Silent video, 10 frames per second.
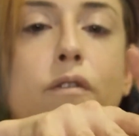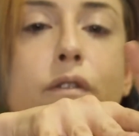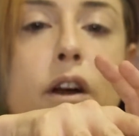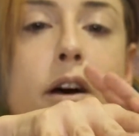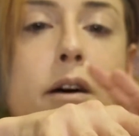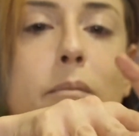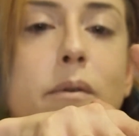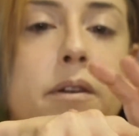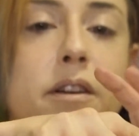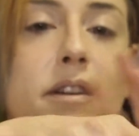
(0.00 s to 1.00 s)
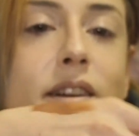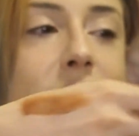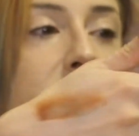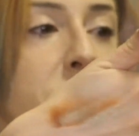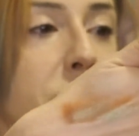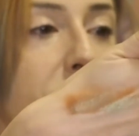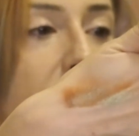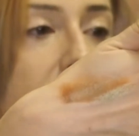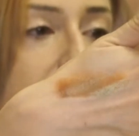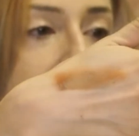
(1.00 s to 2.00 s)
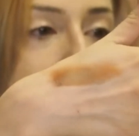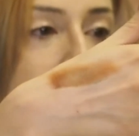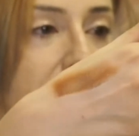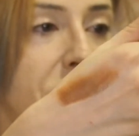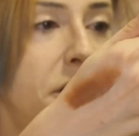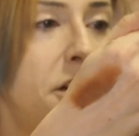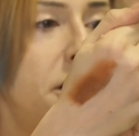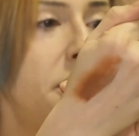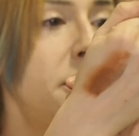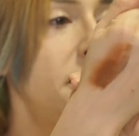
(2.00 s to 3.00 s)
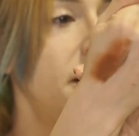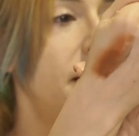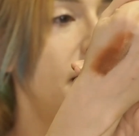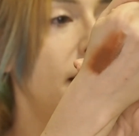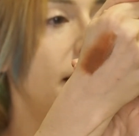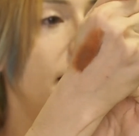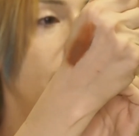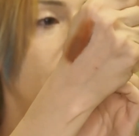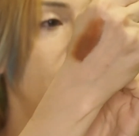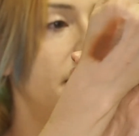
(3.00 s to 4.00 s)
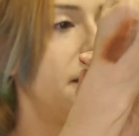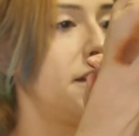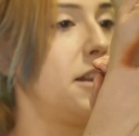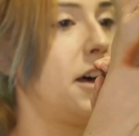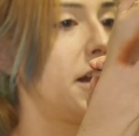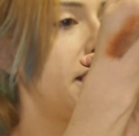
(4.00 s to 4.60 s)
from Too Faced for sure, and in a lot of